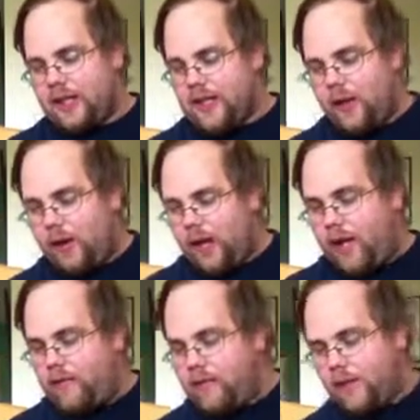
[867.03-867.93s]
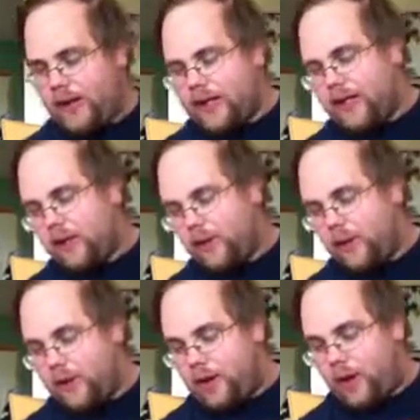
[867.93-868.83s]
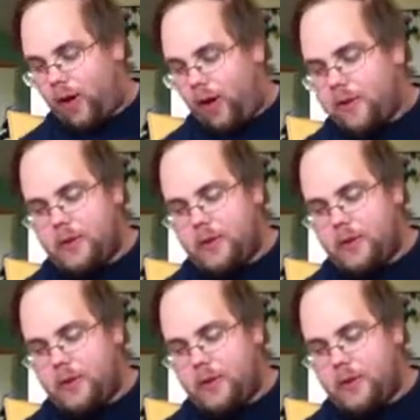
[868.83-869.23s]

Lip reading: everybody, all